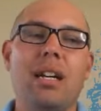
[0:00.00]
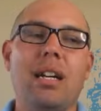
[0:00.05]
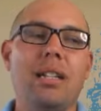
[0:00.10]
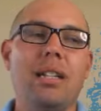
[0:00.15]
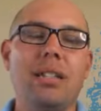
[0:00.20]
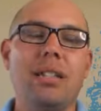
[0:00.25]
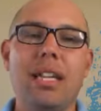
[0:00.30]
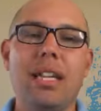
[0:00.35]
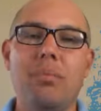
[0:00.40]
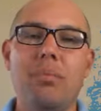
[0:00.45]

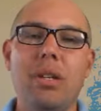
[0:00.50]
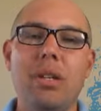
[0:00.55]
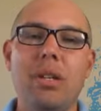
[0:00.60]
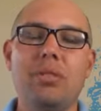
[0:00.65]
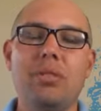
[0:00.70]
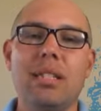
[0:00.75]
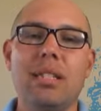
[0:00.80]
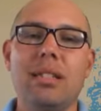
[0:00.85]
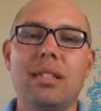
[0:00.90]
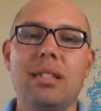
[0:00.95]
unlike
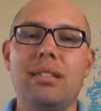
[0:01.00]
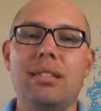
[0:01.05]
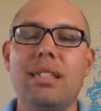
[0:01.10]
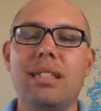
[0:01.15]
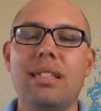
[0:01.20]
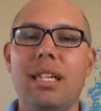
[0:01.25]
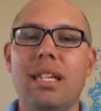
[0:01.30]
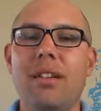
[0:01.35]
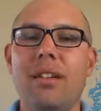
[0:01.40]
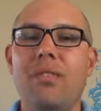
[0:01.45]
music, the
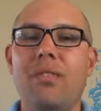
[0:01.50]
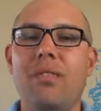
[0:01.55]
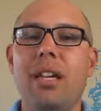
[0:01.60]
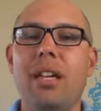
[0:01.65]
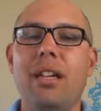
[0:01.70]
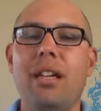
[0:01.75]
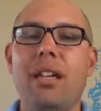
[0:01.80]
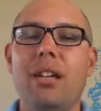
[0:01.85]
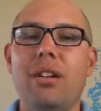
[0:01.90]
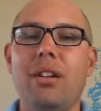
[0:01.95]

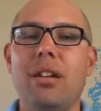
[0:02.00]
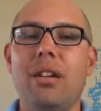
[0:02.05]
TV